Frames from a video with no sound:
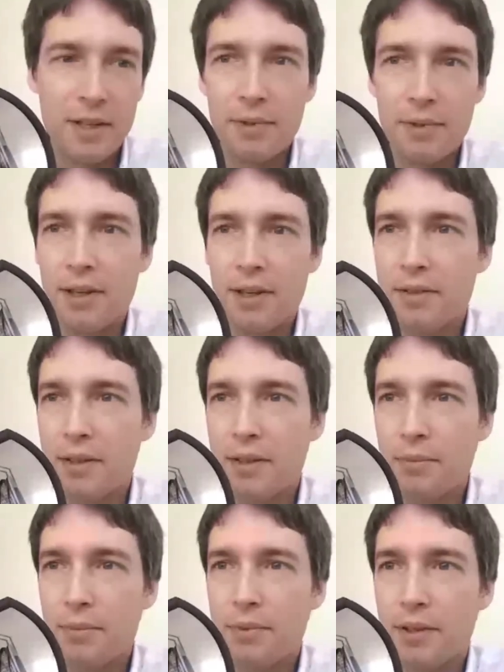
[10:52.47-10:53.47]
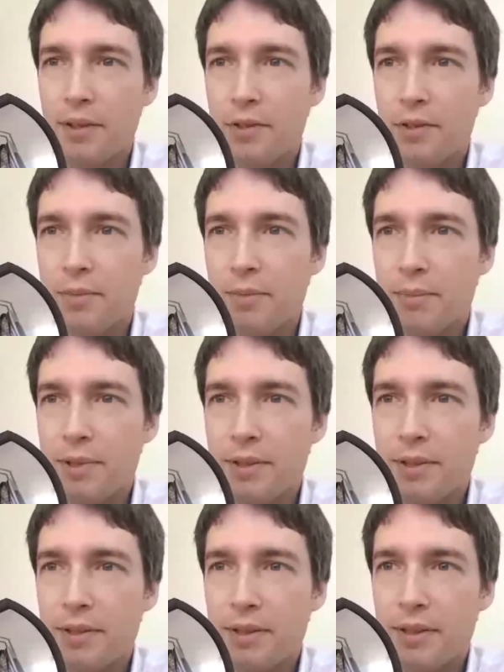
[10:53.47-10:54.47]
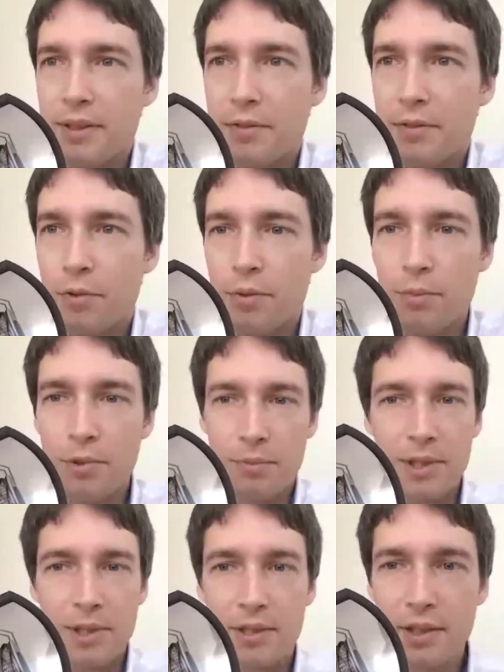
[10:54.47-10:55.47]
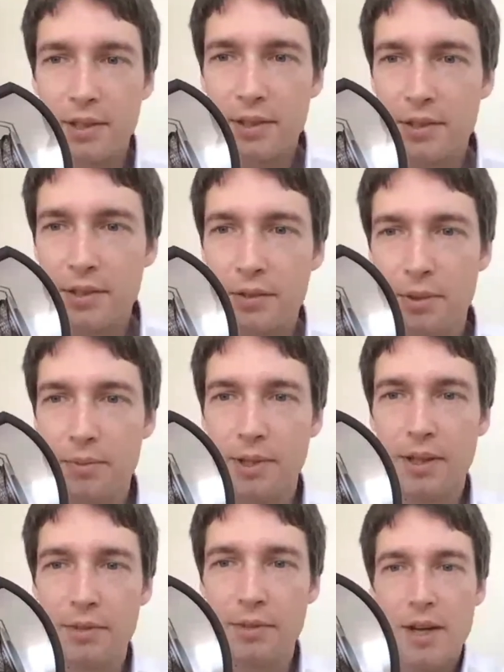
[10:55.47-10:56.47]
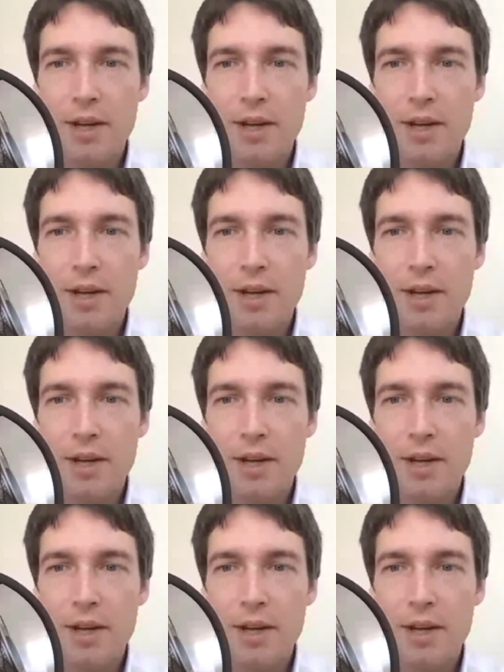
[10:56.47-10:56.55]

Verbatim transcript: well, I think yeah, just maybe uh, four more minutes, I guess, is what we have.